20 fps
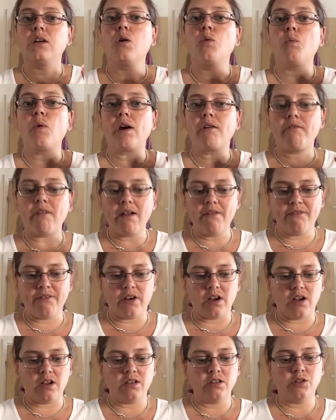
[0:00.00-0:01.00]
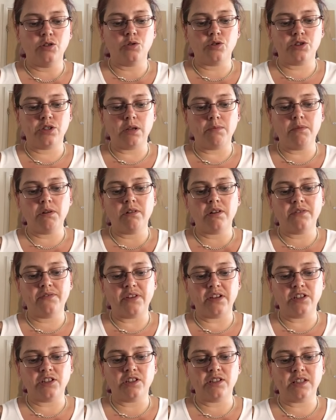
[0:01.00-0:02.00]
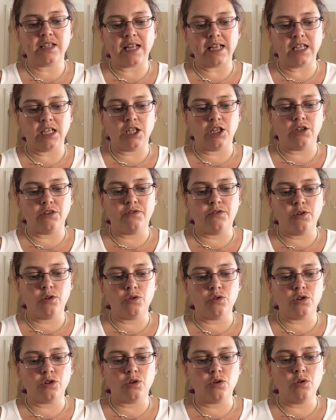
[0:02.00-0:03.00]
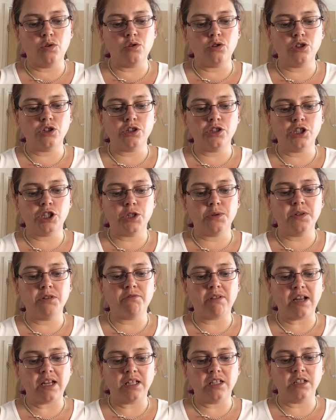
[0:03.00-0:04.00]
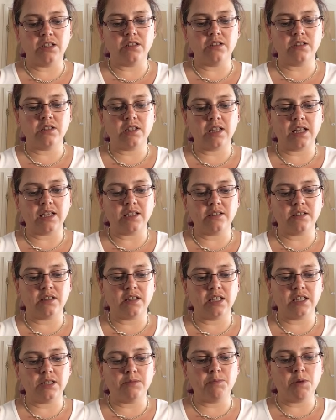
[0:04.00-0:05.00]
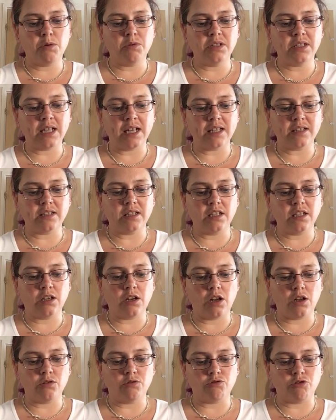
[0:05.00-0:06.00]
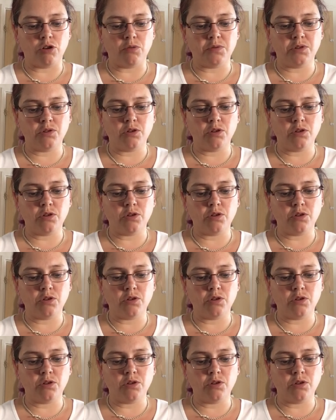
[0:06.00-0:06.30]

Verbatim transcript: Wherever your summer adventures take you, flaunt a gorgeous dewy radiance thanks to these multitasking glow drops.